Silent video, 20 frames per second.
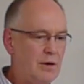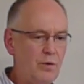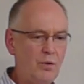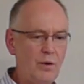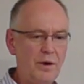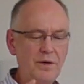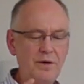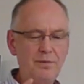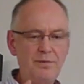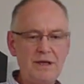
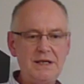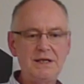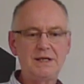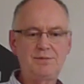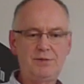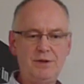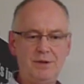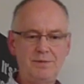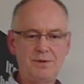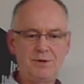one of the
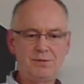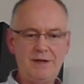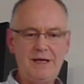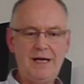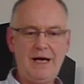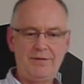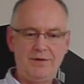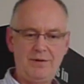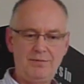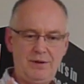biggest problems we
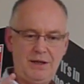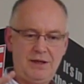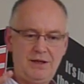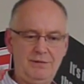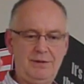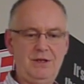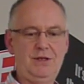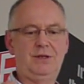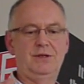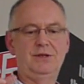have in big
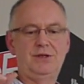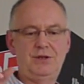commercial